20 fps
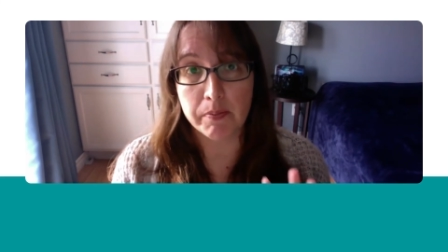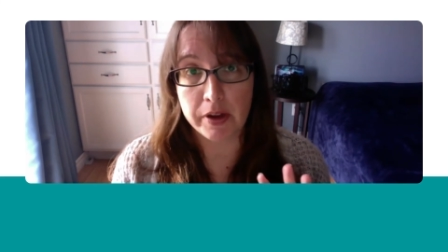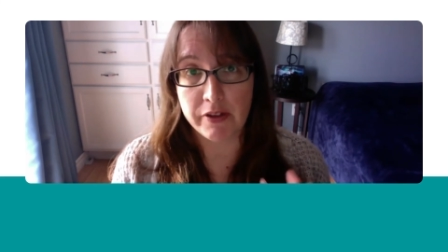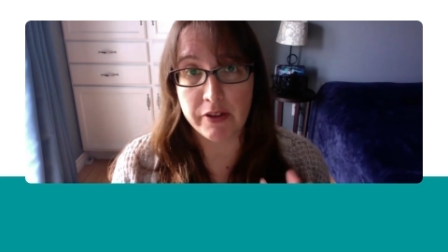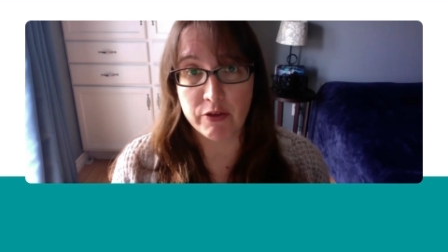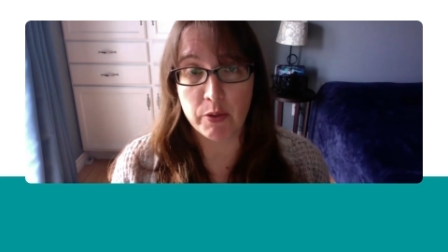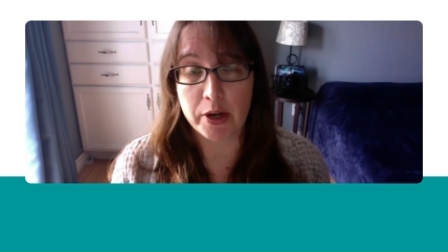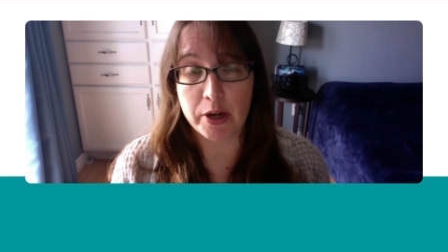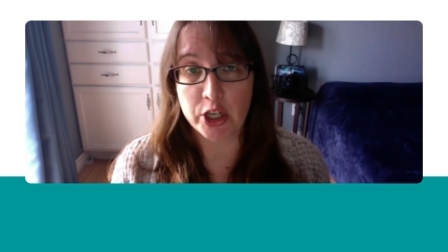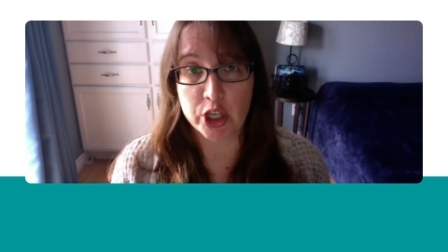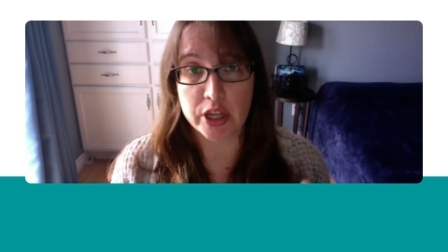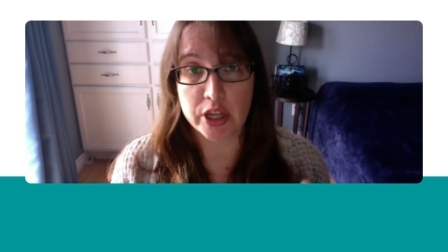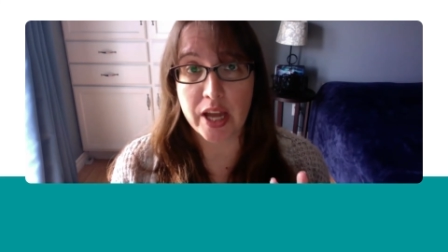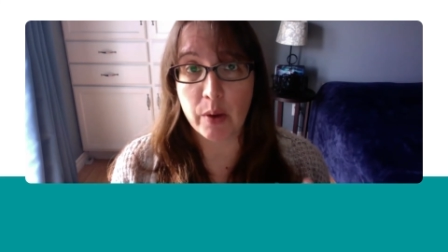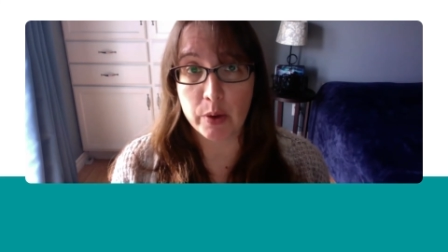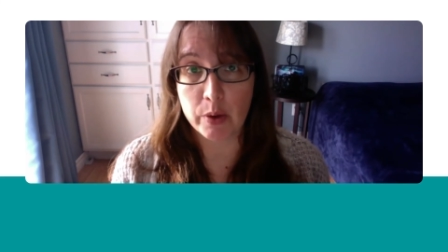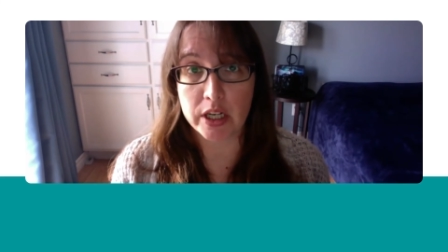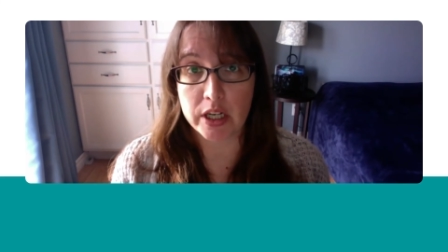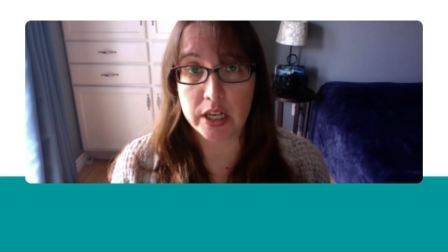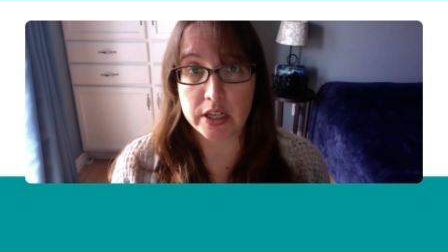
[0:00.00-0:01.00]
information
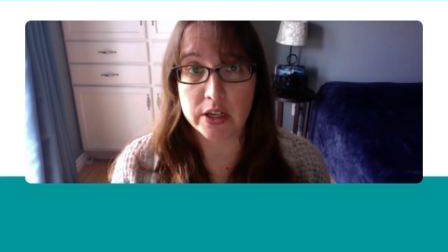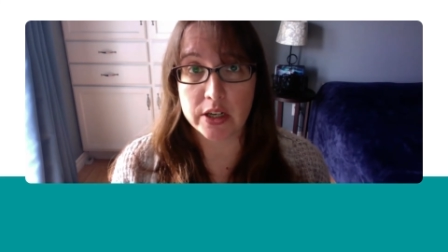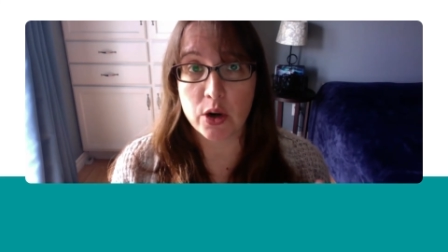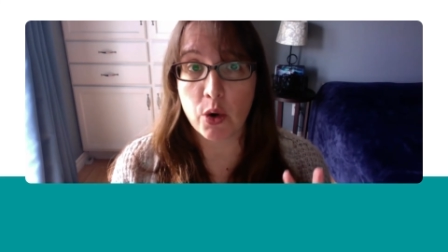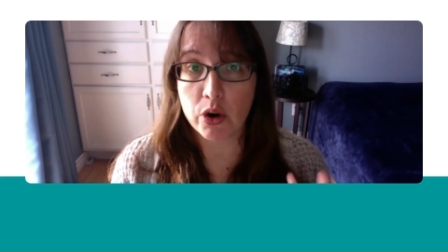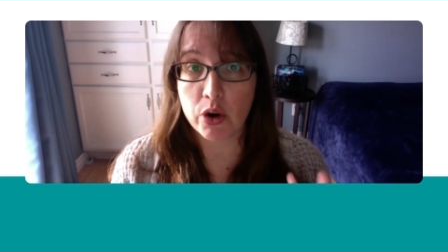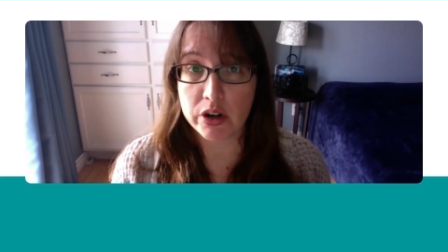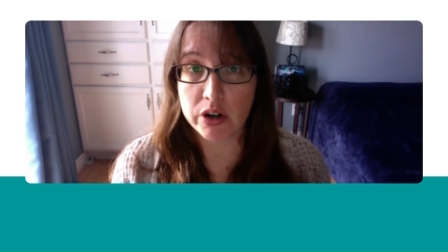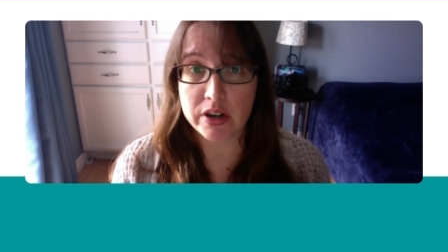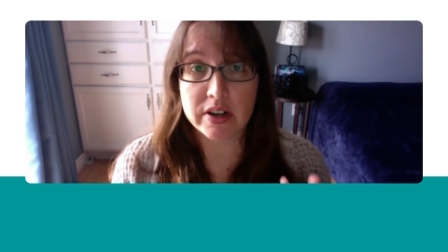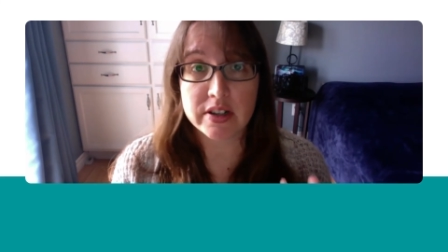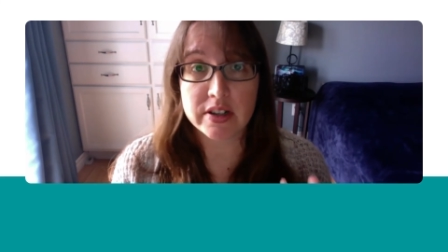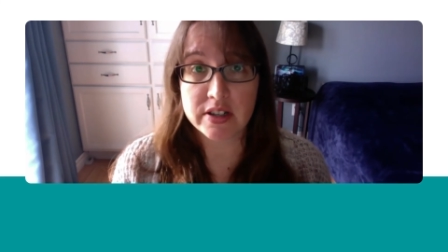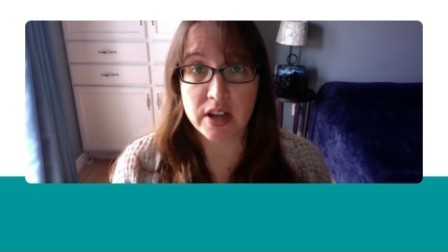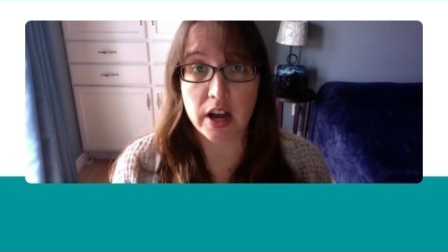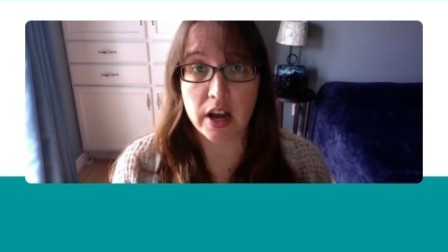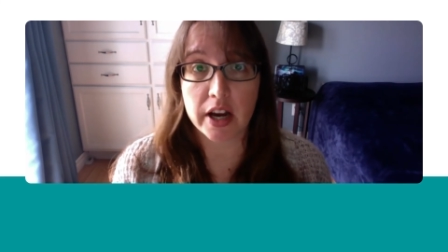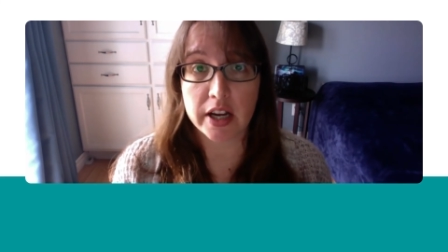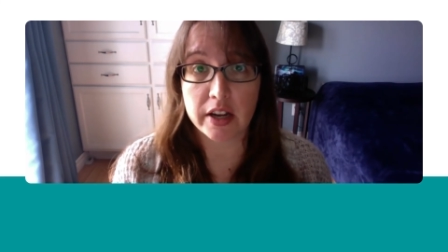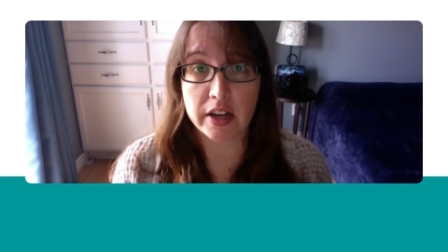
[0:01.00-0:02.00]
that we need in order to
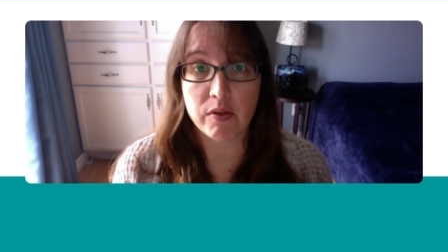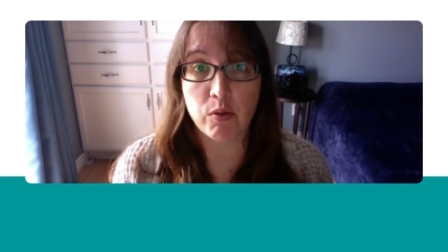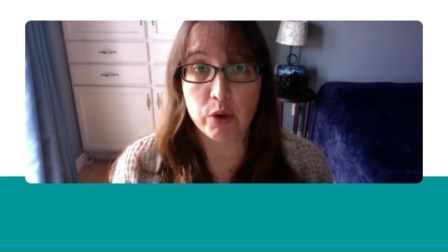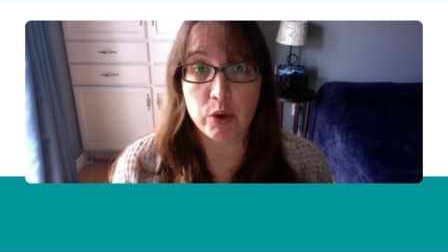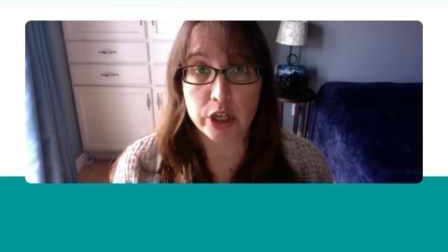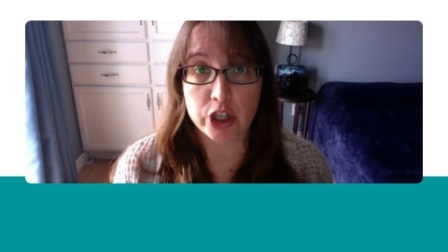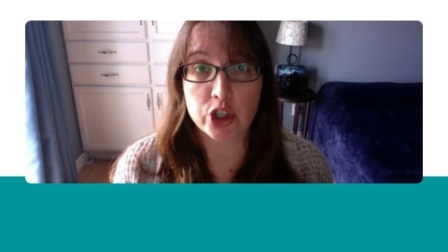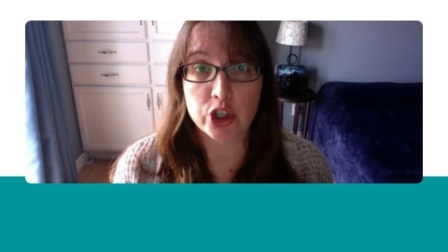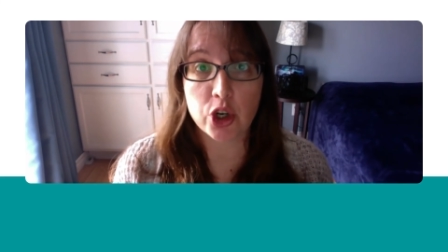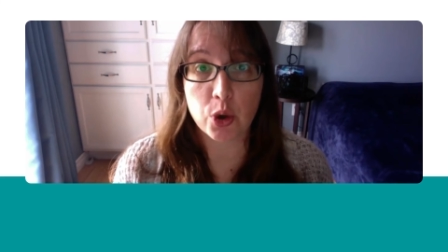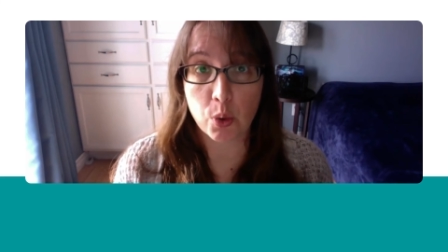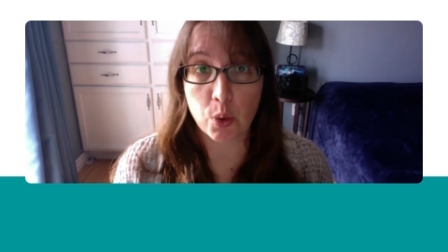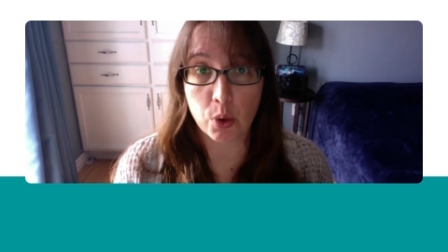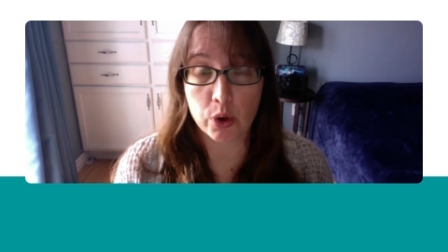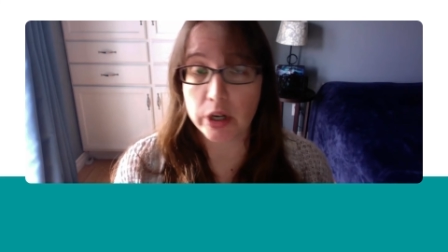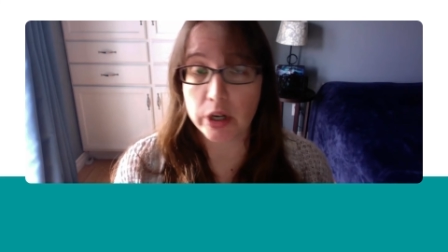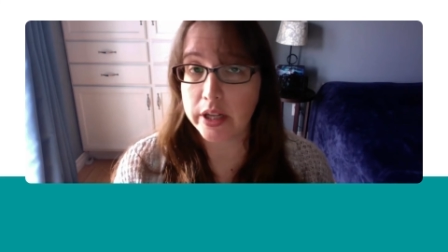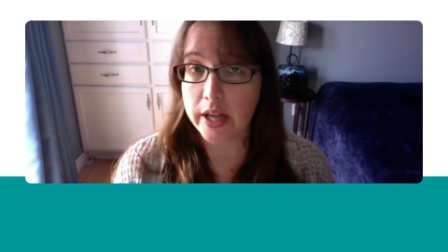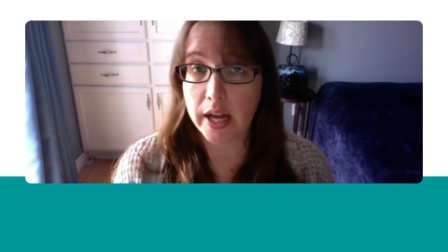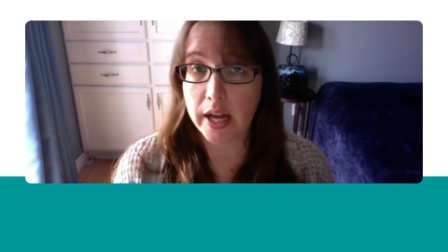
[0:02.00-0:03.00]
decide if we should
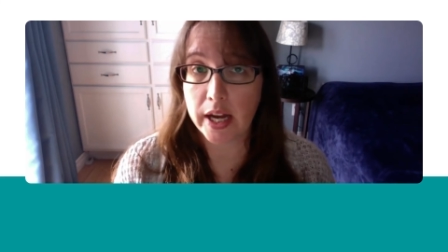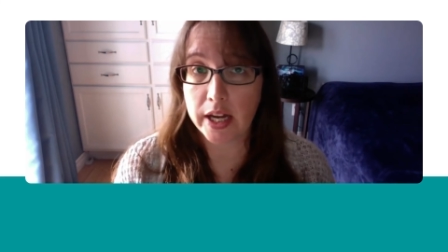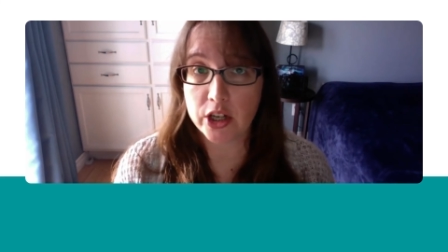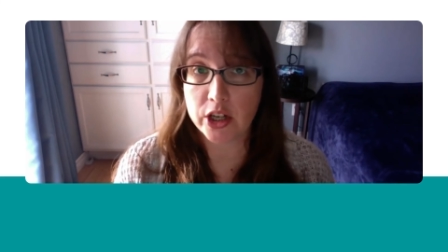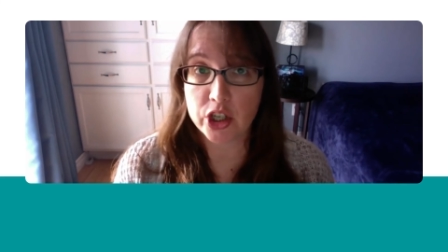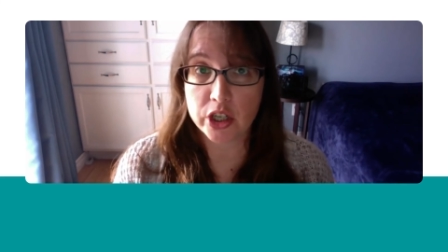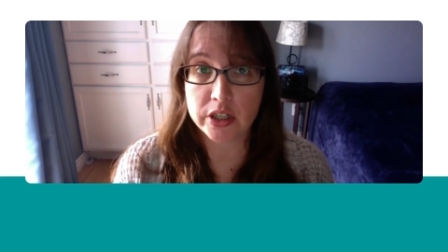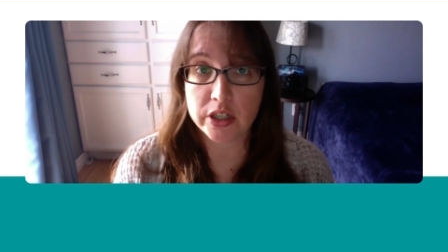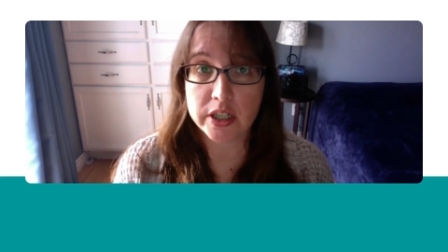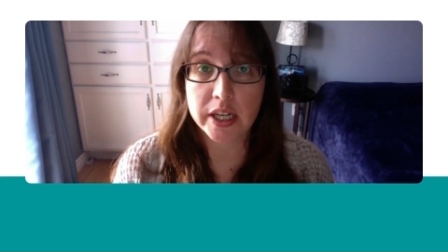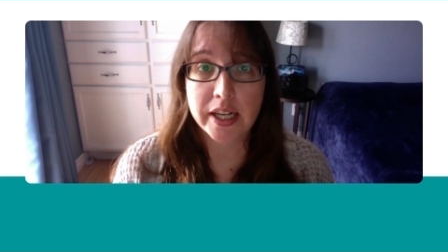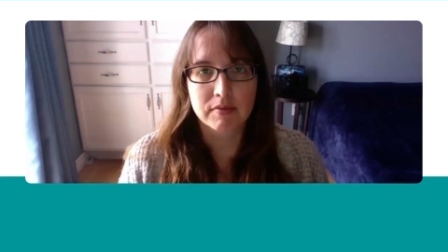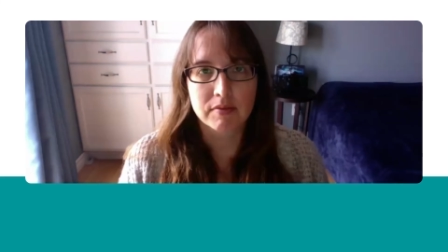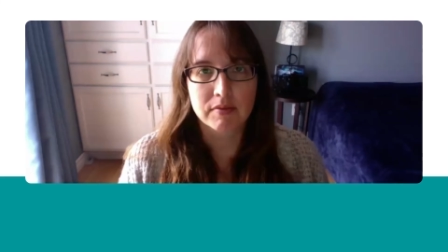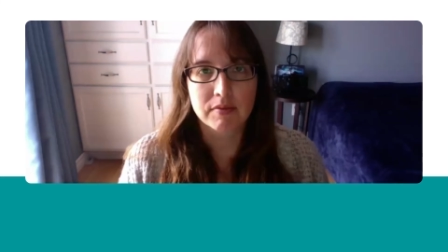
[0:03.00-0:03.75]
query that agent.